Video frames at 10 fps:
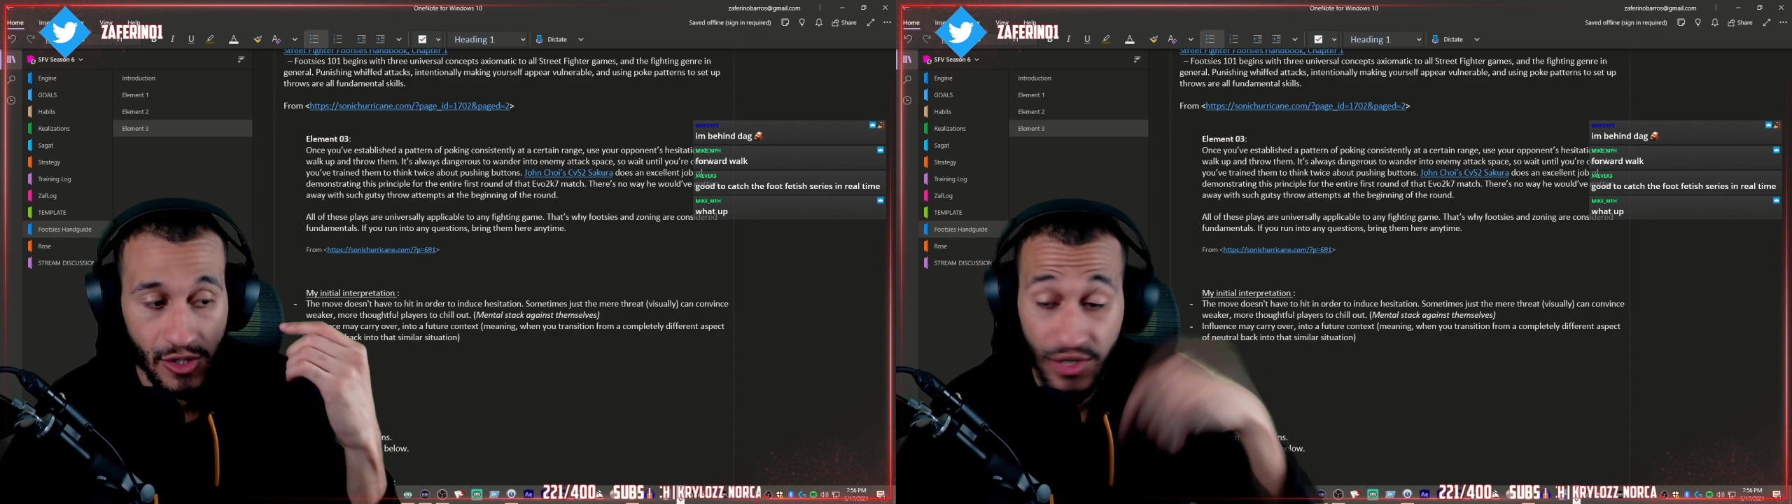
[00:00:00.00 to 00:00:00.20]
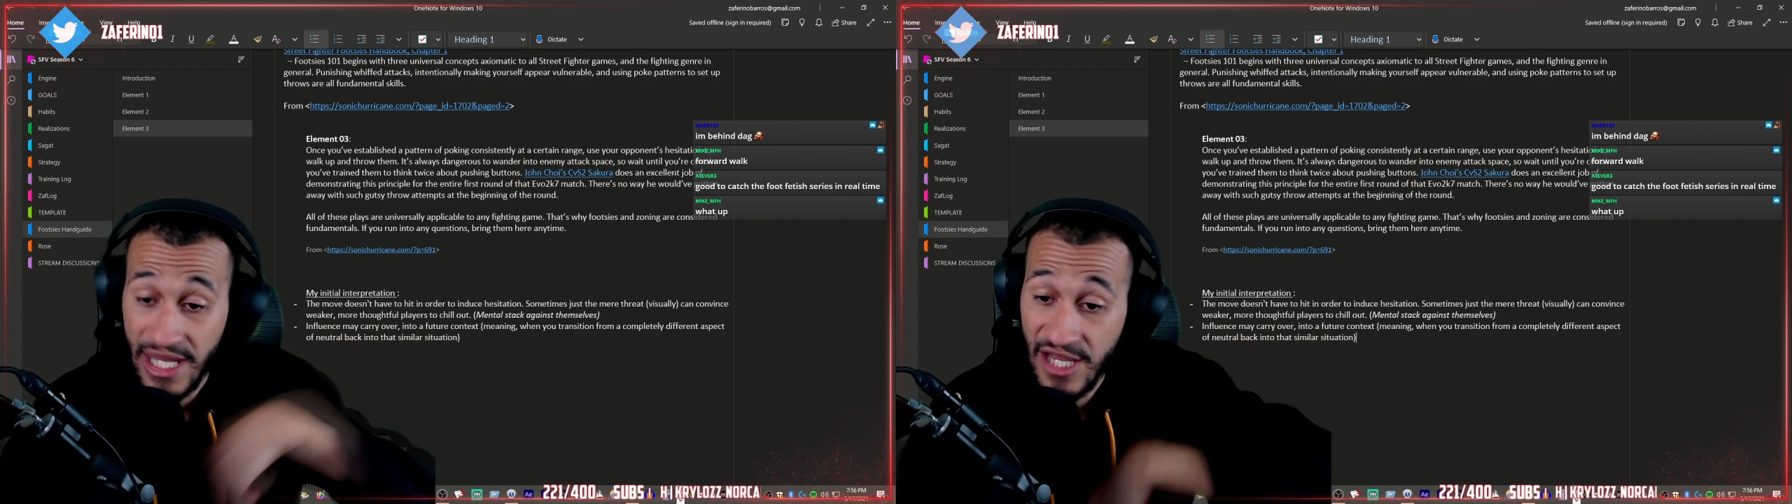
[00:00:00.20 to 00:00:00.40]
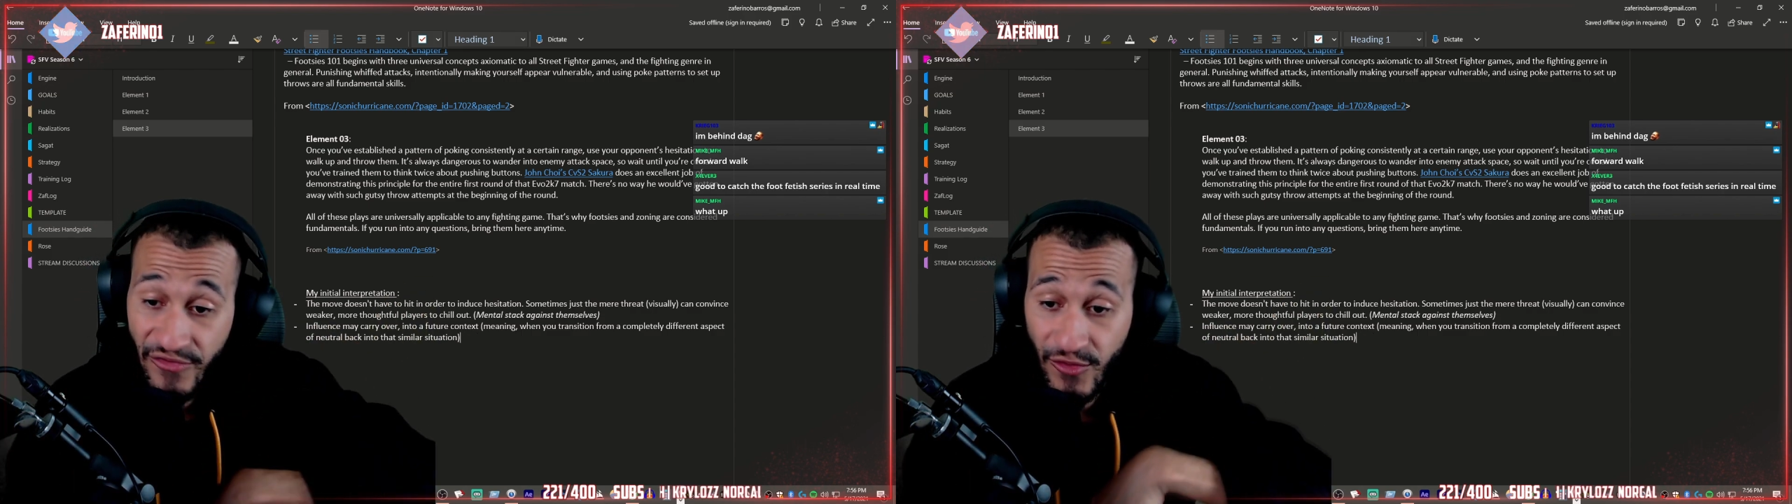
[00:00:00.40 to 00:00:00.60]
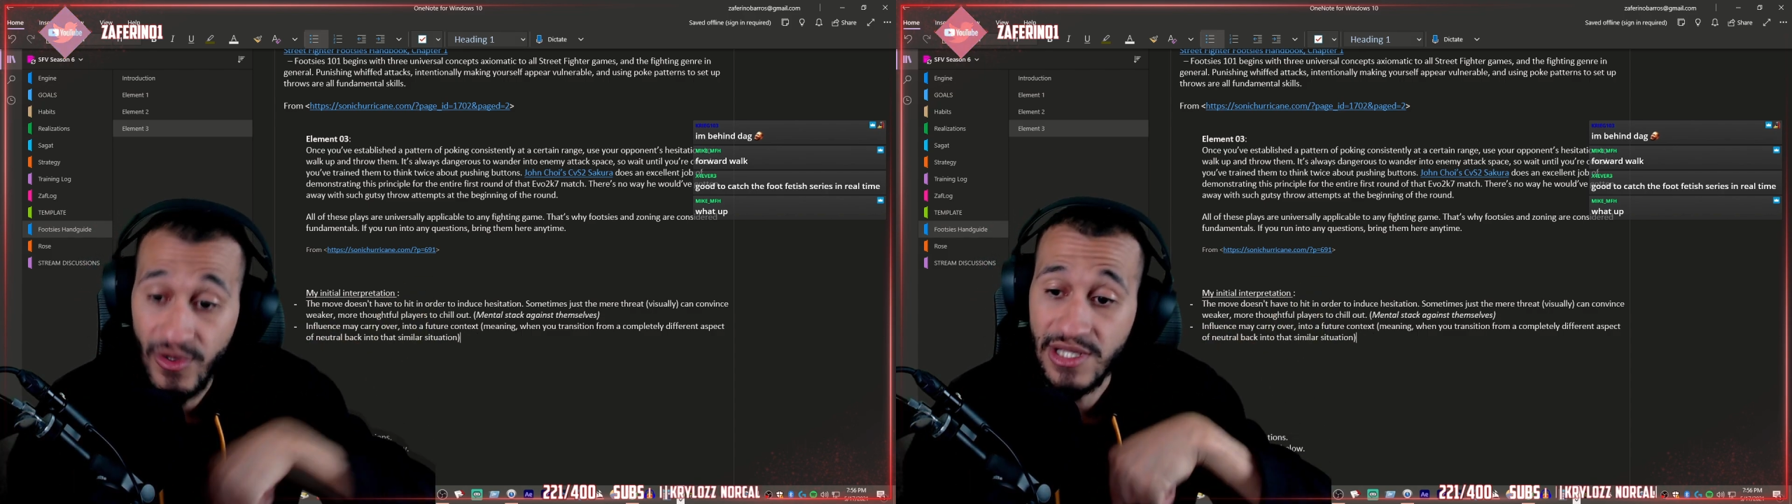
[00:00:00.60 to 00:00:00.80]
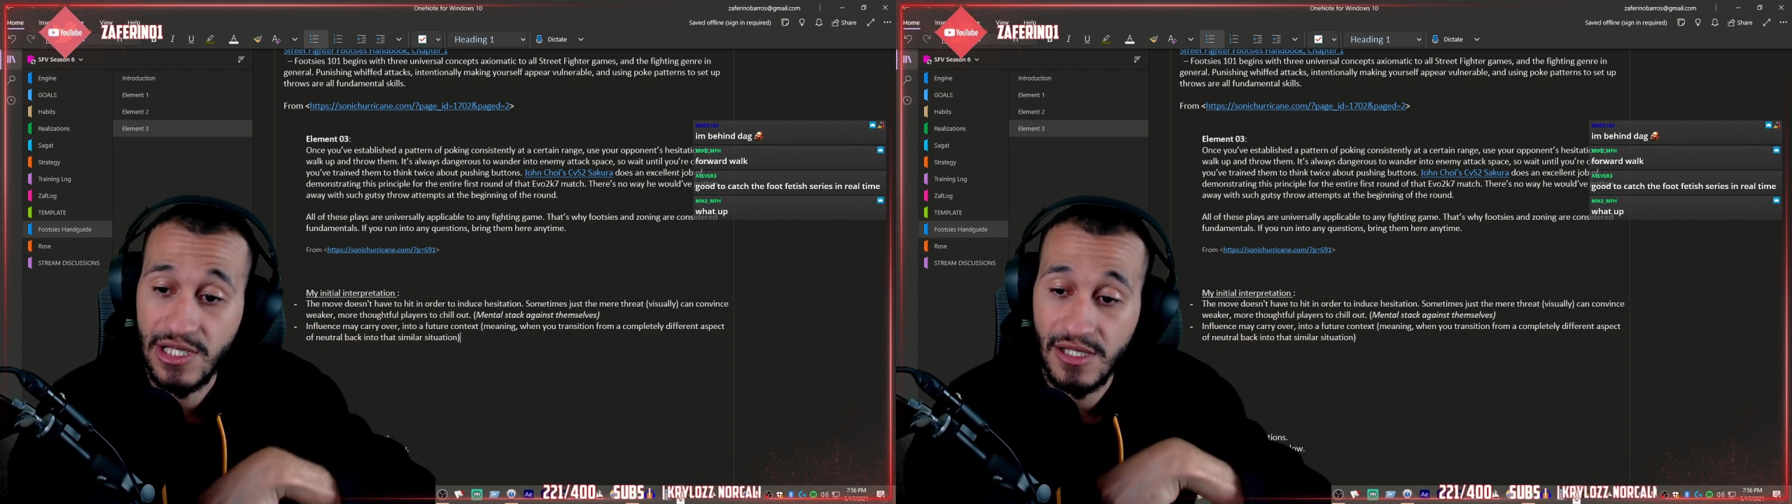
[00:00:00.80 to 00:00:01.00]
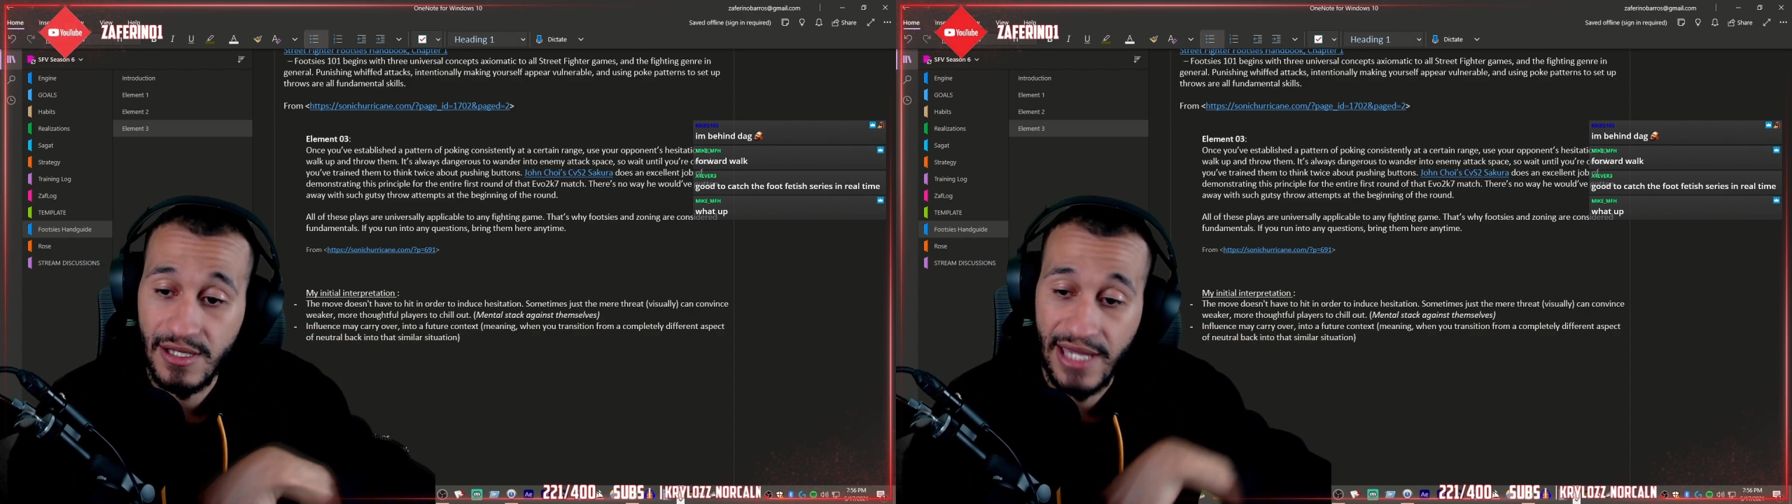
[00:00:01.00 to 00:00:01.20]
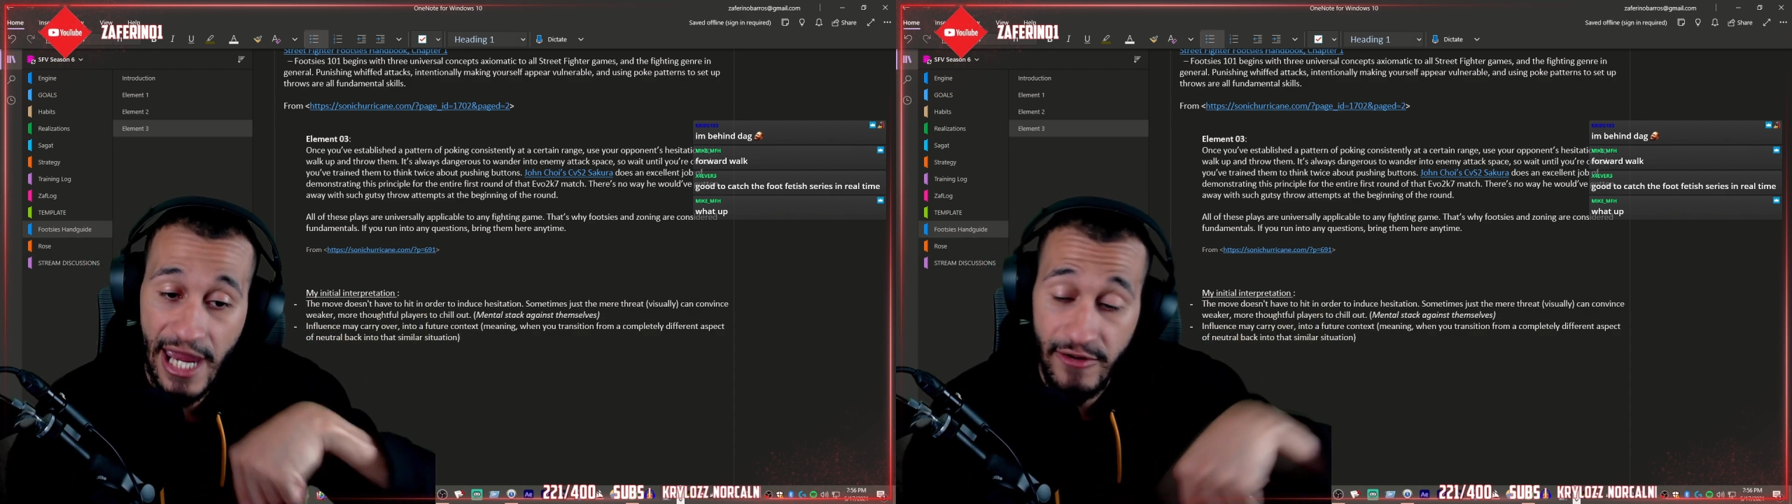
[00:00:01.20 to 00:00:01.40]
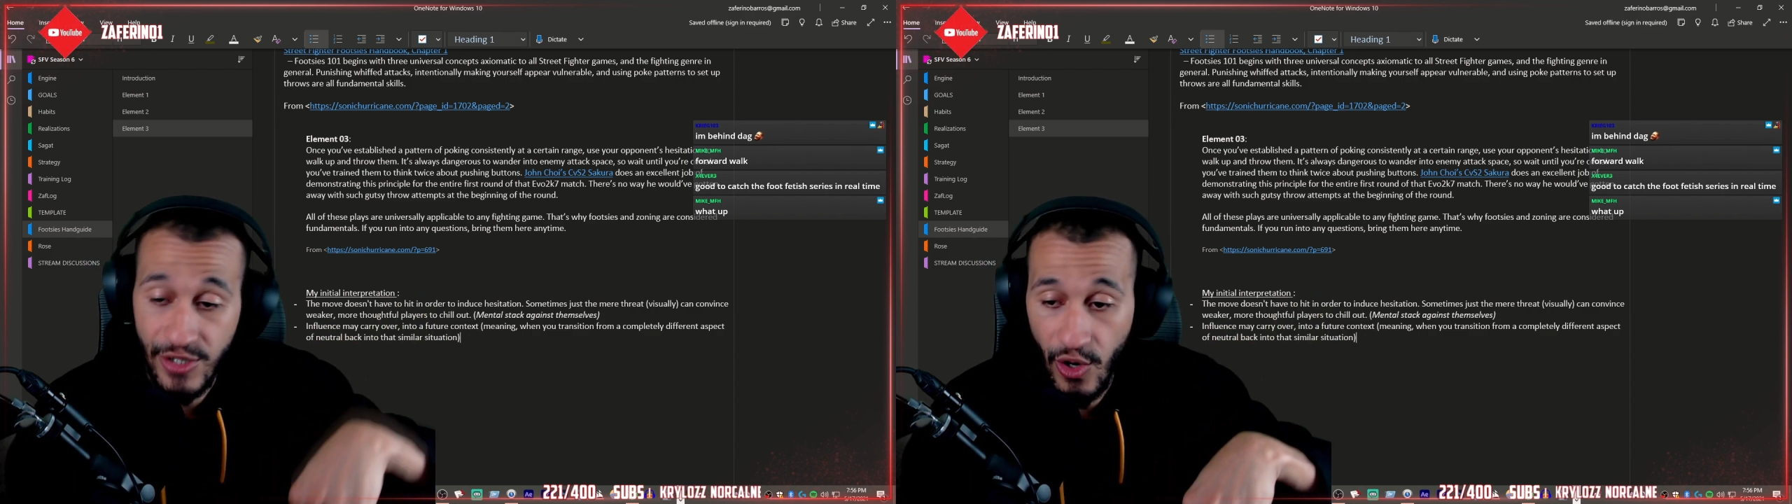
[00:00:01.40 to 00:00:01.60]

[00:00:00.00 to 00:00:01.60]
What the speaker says: So the influence carried